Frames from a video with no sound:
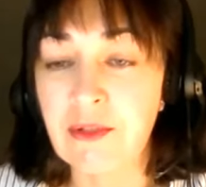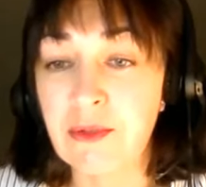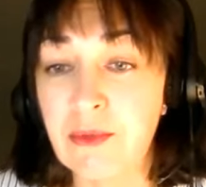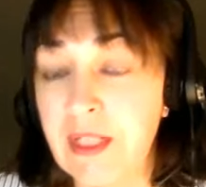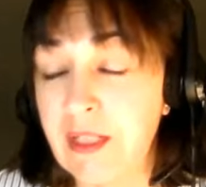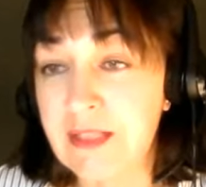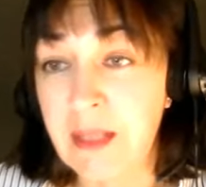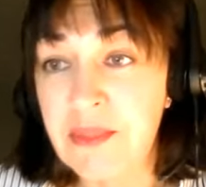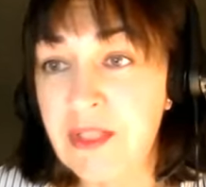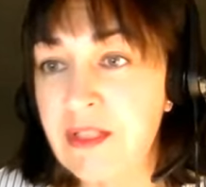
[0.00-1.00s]
including
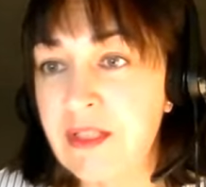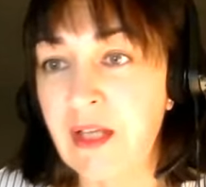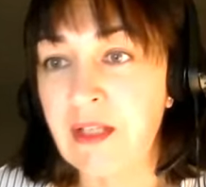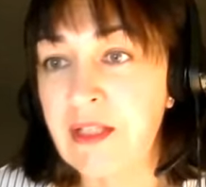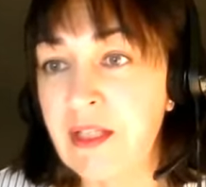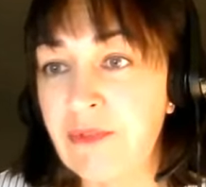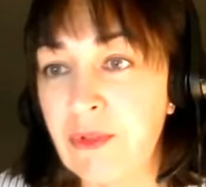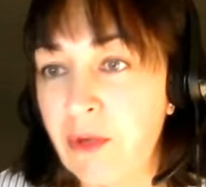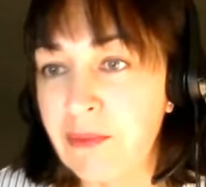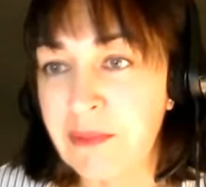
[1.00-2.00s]
sepsis and
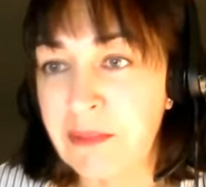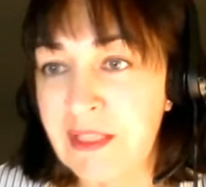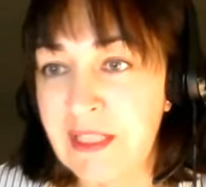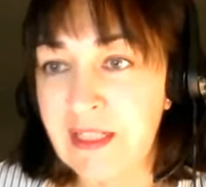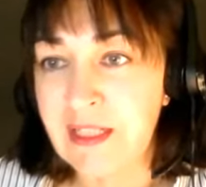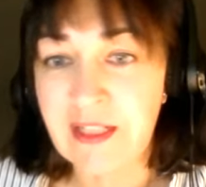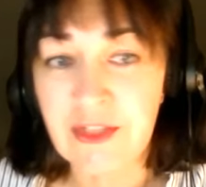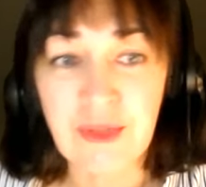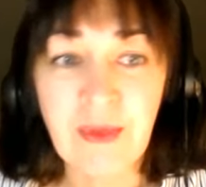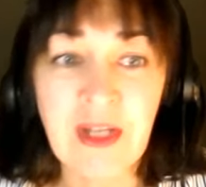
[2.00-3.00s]
even complement-mediated
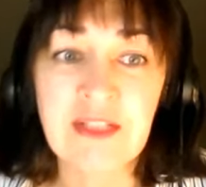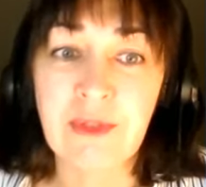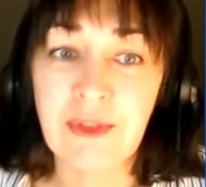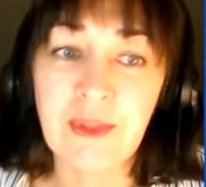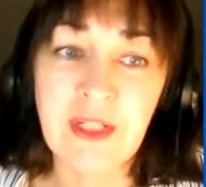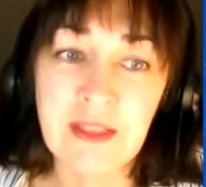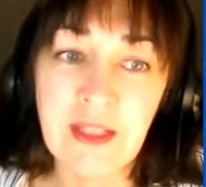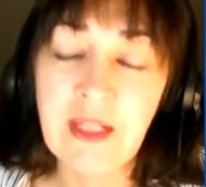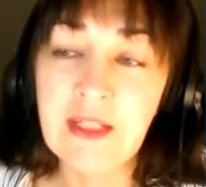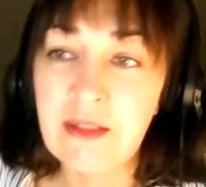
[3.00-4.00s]
HUS, where you can
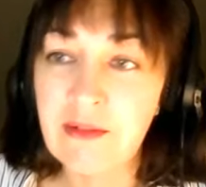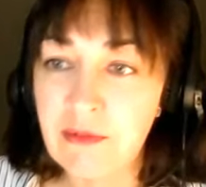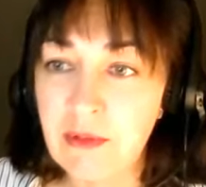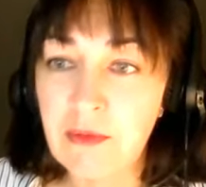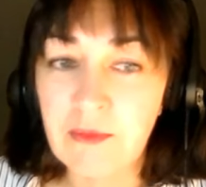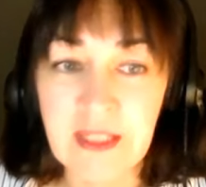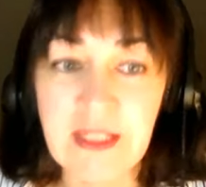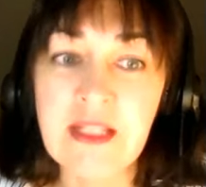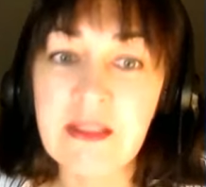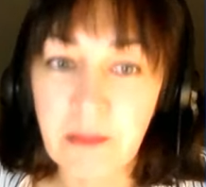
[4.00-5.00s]

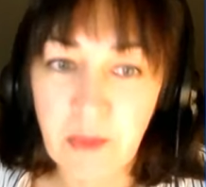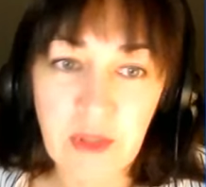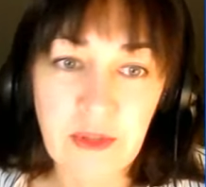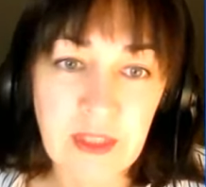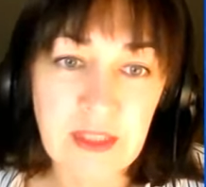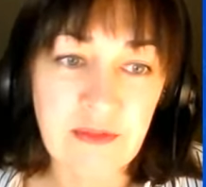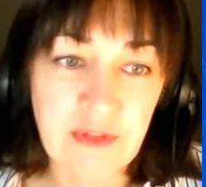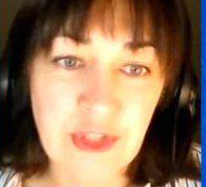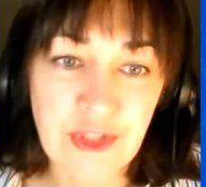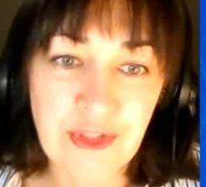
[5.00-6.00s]
witness moderate
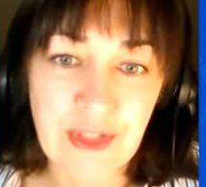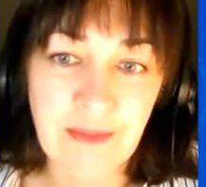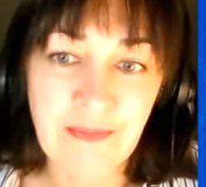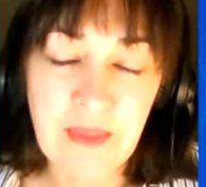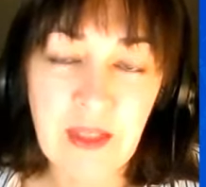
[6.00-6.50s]
deficiency.